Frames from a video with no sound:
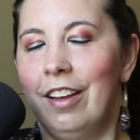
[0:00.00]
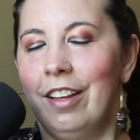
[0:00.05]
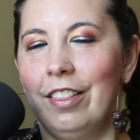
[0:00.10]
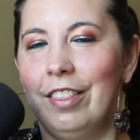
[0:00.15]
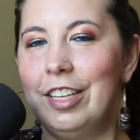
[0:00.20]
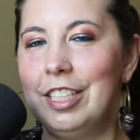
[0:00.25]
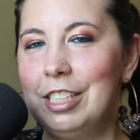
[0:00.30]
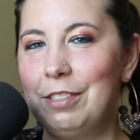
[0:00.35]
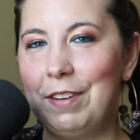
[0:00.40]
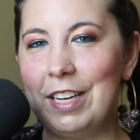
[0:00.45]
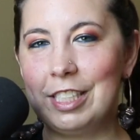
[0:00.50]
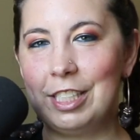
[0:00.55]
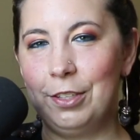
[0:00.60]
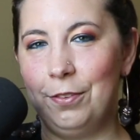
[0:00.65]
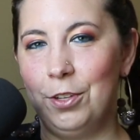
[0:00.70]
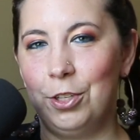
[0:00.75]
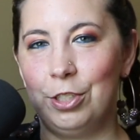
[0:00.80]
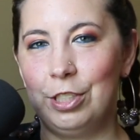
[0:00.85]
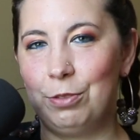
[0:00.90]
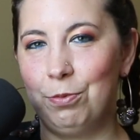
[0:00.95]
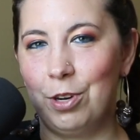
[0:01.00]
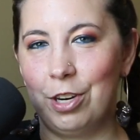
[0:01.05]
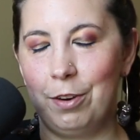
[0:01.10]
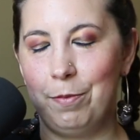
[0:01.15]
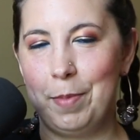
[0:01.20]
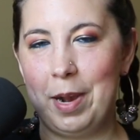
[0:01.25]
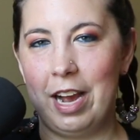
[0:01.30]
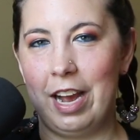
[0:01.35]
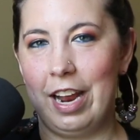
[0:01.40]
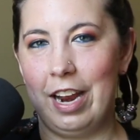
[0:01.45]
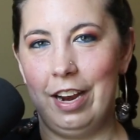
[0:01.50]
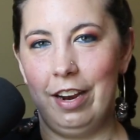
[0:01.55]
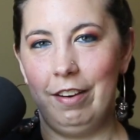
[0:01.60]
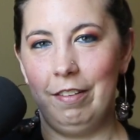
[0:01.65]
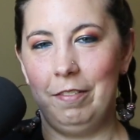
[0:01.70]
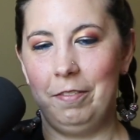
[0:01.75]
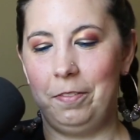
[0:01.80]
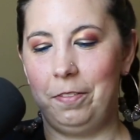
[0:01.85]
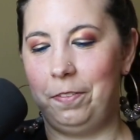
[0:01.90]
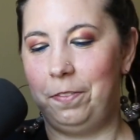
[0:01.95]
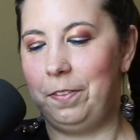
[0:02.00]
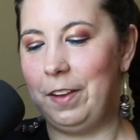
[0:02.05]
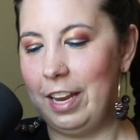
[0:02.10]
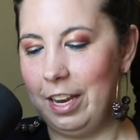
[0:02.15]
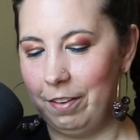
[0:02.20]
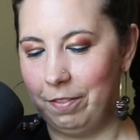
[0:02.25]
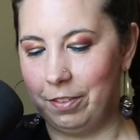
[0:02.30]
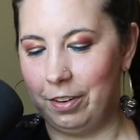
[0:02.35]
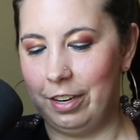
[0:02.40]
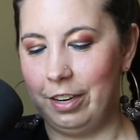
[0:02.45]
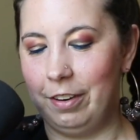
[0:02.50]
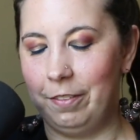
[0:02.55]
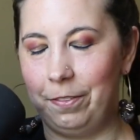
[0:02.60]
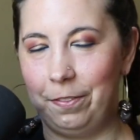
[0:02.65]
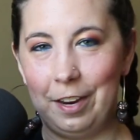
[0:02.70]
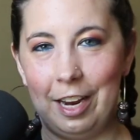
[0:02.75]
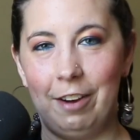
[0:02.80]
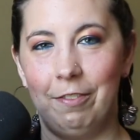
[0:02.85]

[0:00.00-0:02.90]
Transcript: This festival is one of my favorite